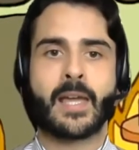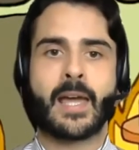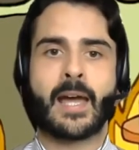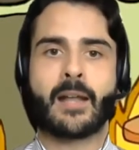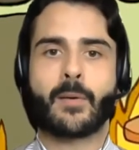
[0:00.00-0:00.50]

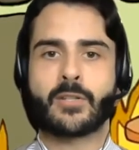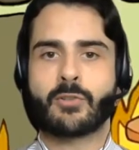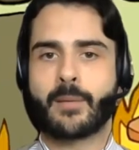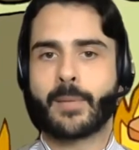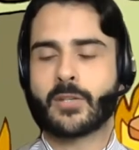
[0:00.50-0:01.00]
how do I
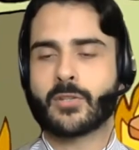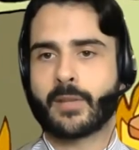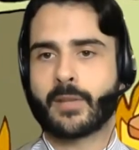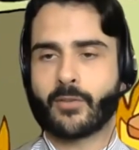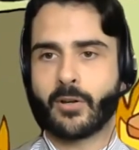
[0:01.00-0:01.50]
try and make sure
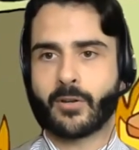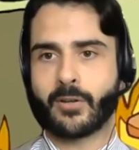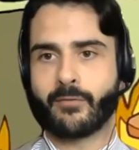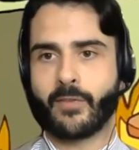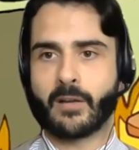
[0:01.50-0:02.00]
that I've got a
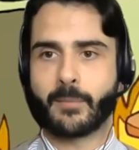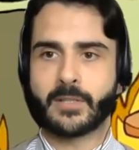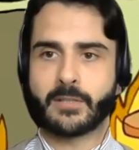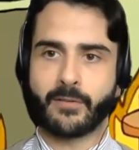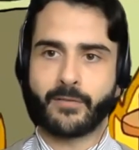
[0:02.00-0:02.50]
good
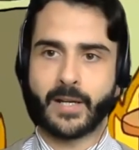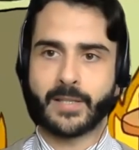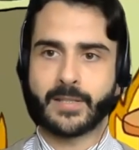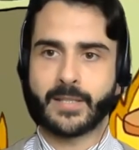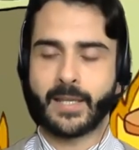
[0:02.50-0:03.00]
environment to
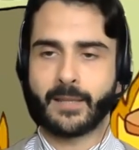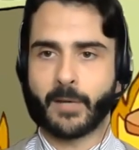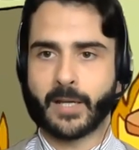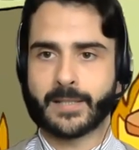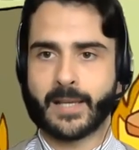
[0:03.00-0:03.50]
revise and take
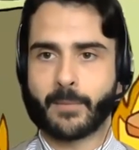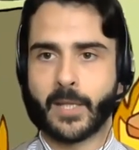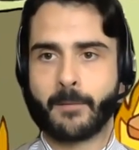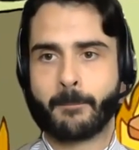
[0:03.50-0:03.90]
my exam in?